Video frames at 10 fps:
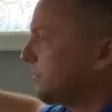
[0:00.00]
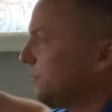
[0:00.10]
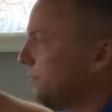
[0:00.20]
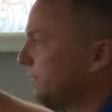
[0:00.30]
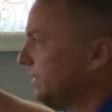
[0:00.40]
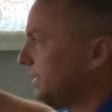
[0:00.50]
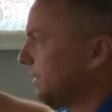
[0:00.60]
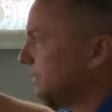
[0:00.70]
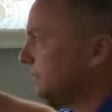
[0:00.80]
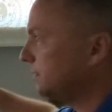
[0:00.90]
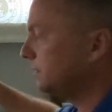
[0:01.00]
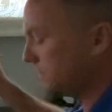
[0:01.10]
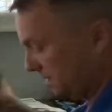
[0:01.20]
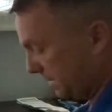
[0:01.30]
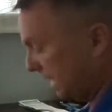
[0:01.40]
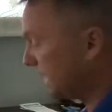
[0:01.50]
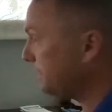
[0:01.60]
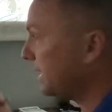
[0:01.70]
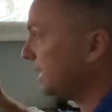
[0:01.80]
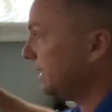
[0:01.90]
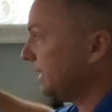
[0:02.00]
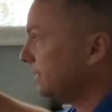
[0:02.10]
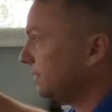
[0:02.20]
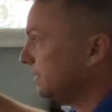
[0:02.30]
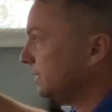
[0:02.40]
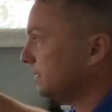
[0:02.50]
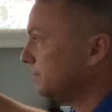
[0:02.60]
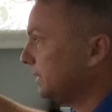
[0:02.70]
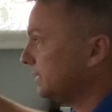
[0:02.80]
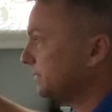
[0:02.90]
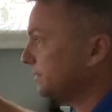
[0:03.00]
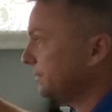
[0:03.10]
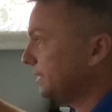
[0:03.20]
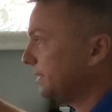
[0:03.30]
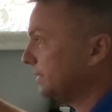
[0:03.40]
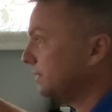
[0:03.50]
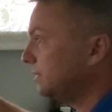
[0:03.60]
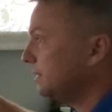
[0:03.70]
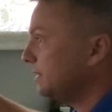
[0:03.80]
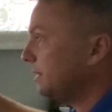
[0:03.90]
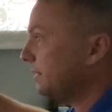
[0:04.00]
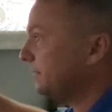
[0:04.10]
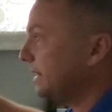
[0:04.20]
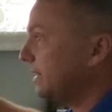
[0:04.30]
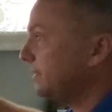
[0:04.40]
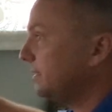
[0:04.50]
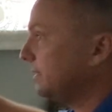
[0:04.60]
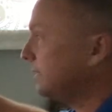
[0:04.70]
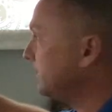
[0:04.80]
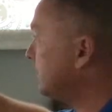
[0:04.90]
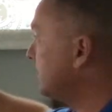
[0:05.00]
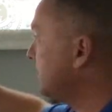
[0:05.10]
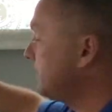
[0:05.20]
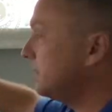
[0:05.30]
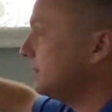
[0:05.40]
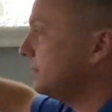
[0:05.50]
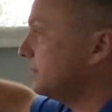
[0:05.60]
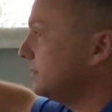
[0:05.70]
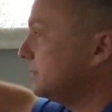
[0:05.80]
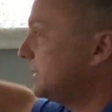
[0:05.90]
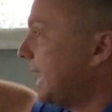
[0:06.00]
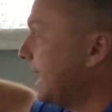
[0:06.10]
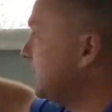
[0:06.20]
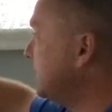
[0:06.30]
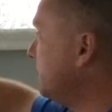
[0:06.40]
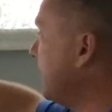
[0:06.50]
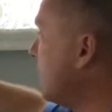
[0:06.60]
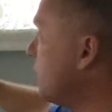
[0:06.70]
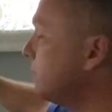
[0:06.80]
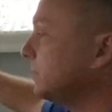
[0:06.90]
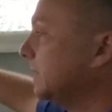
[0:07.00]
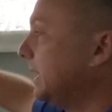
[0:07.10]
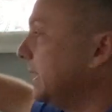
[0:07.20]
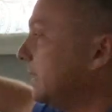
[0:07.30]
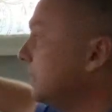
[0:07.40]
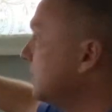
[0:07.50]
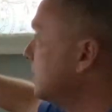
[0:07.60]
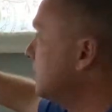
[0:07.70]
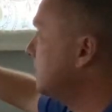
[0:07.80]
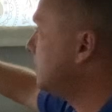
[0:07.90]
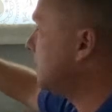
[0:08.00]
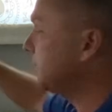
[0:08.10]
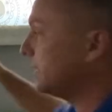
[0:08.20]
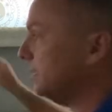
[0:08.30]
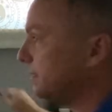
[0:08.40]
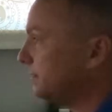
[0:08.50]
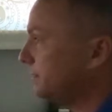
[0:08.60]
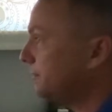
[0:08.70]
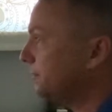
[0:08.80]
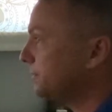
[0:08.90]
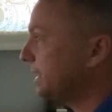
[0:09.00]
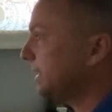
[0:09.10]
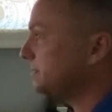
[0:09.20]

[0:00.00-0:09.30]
to move on the on my iPad and on the main screen here. I've got the taxiway overlay on the full-size